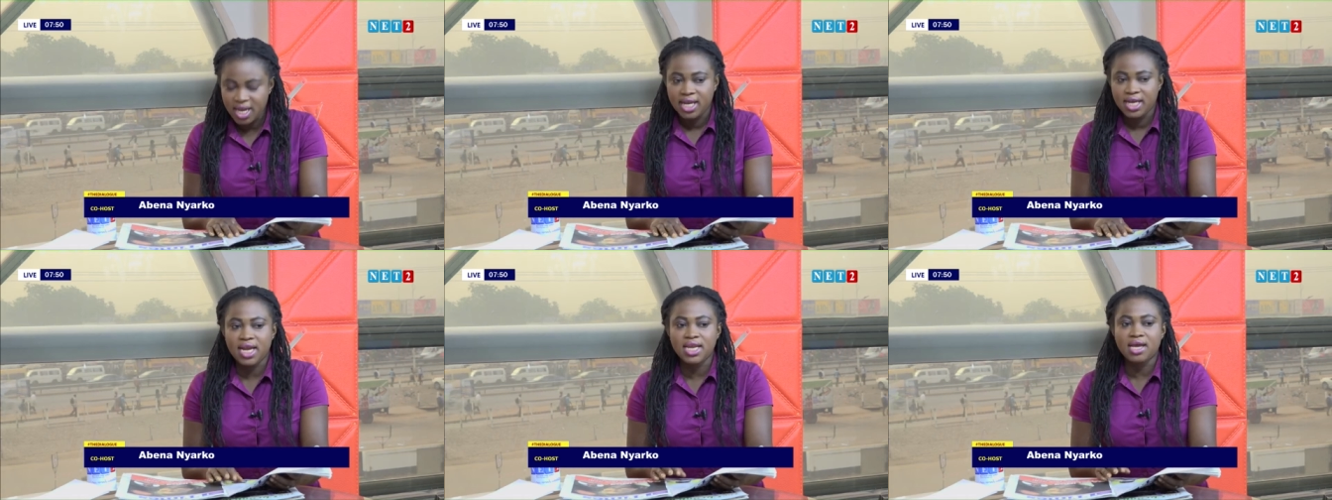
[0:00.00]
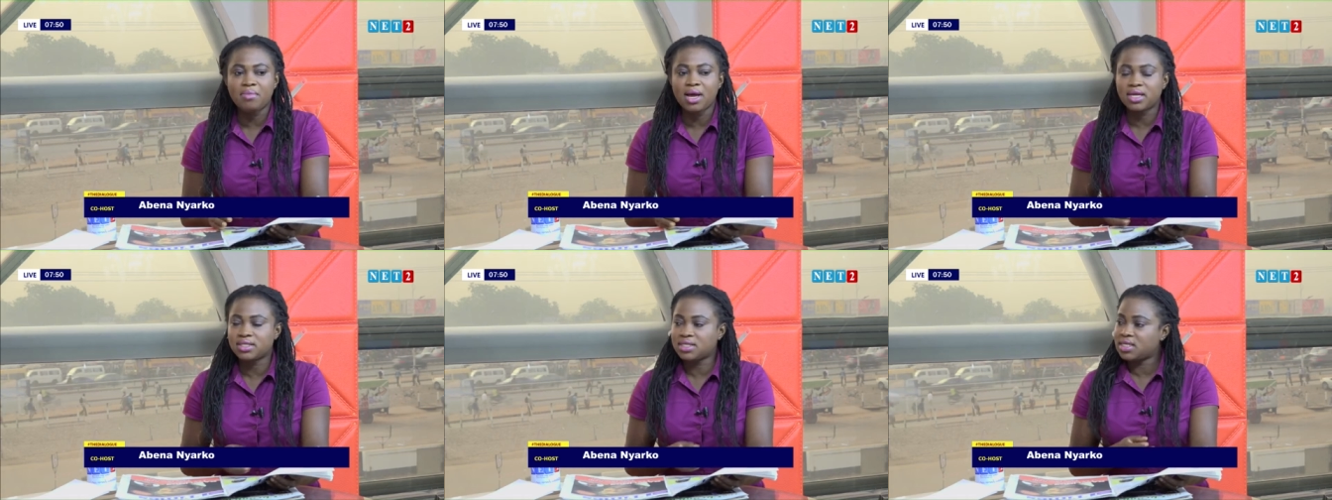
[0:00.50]
Now, near
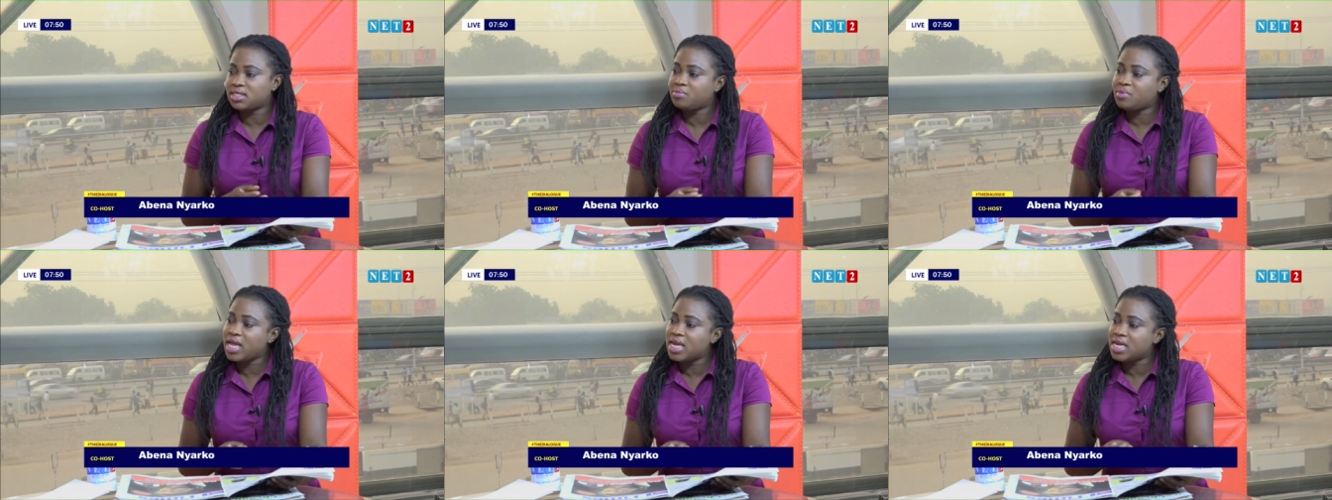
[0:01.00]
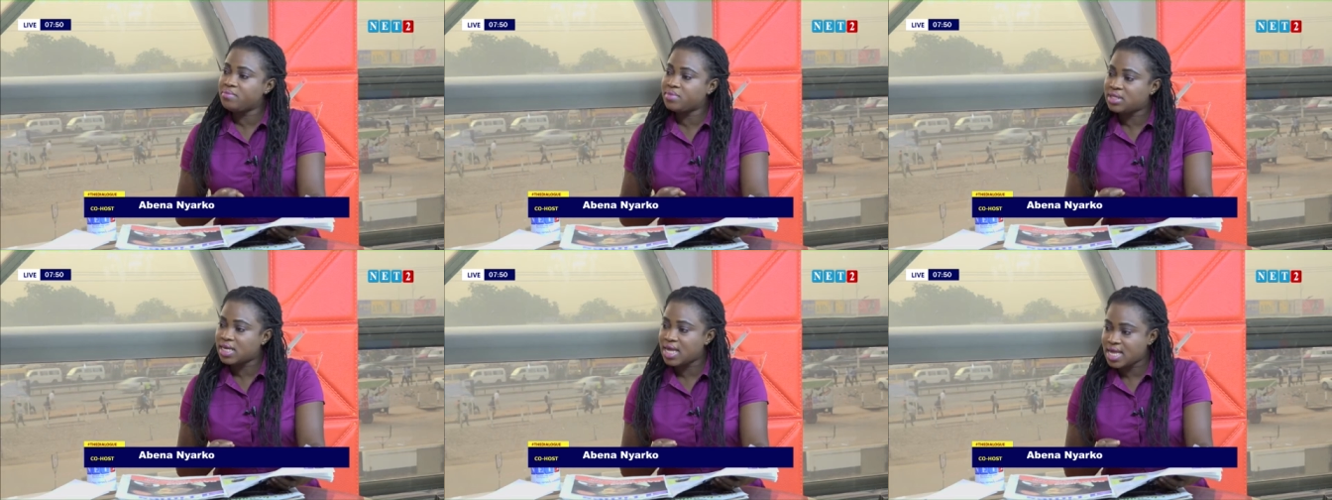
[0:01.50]
monkeys and kitty be a name
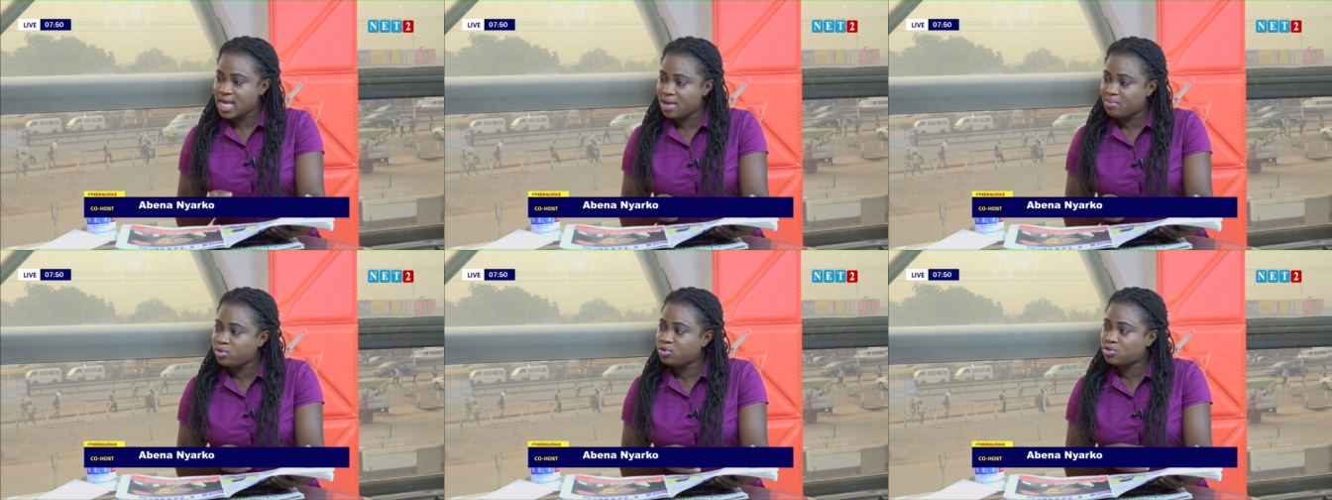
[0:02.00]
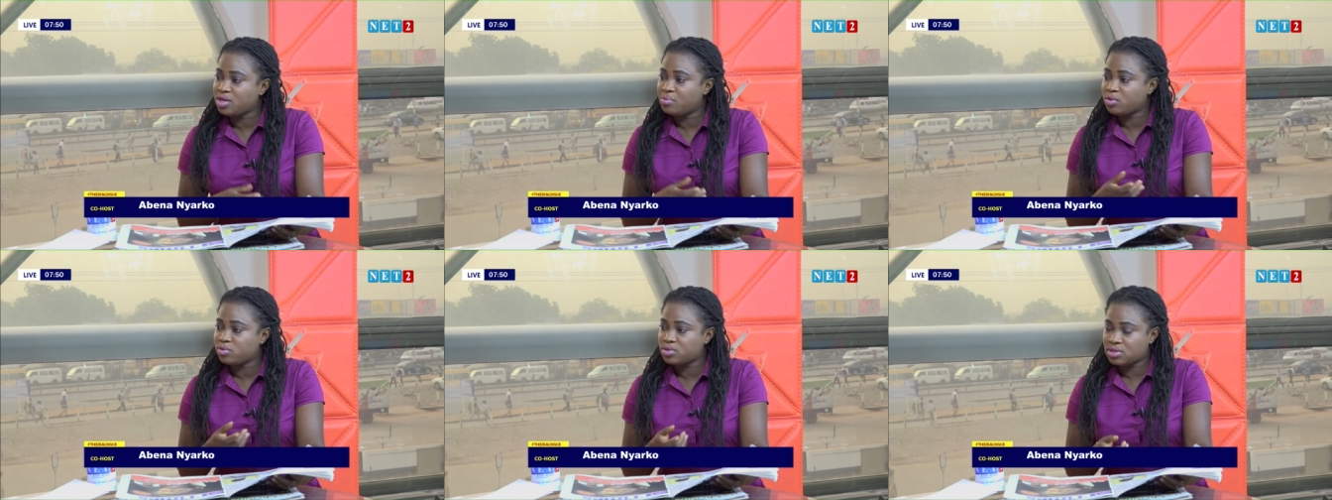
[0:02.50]
say, yeah, boost your
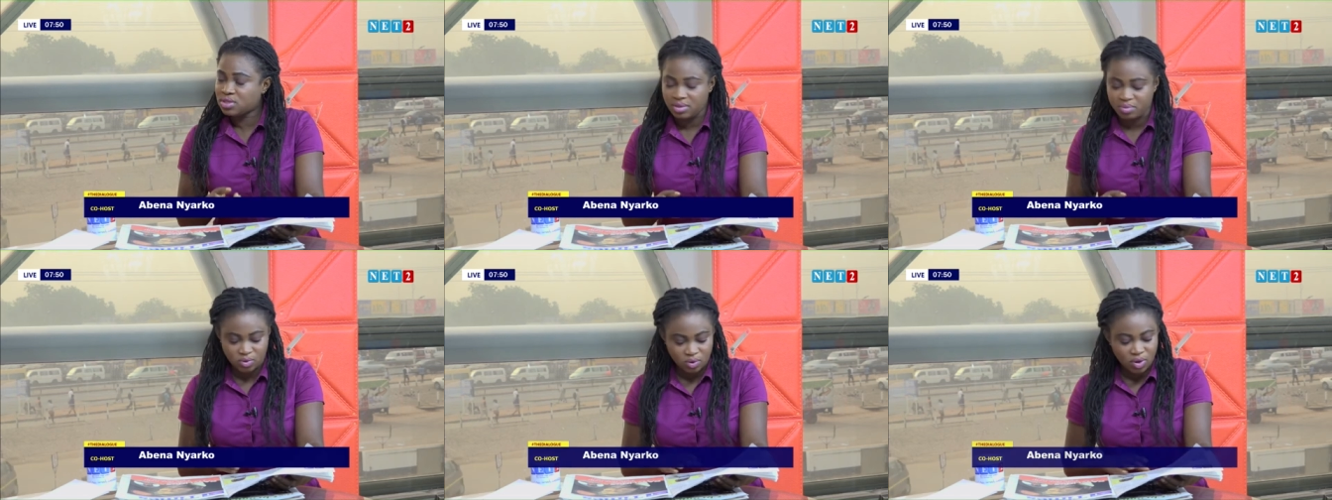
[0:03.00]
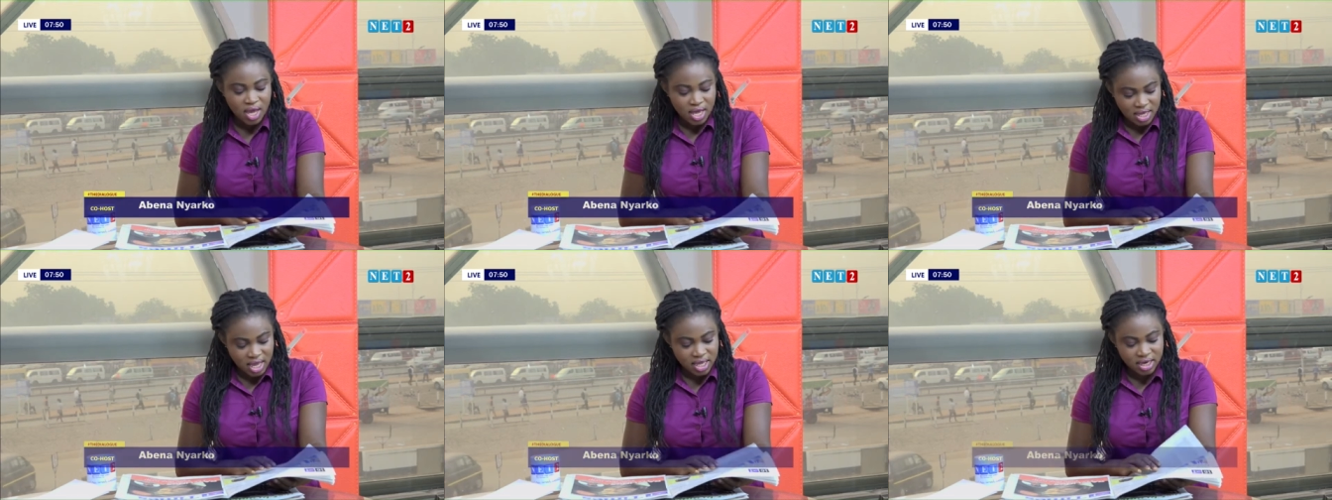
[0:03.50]
immune system.
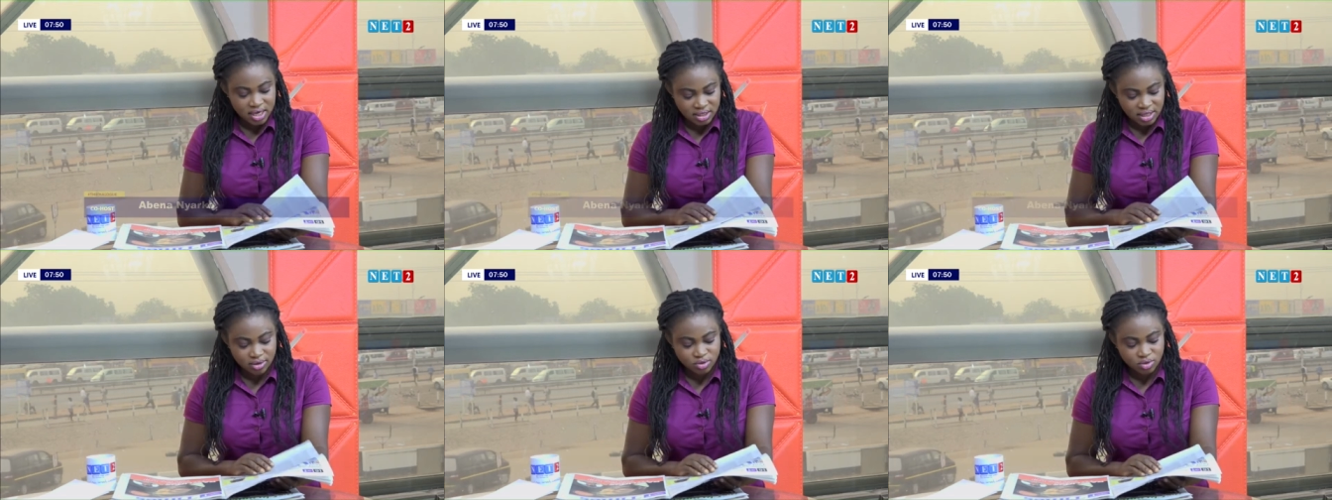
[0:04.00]
Yanyan is sounds.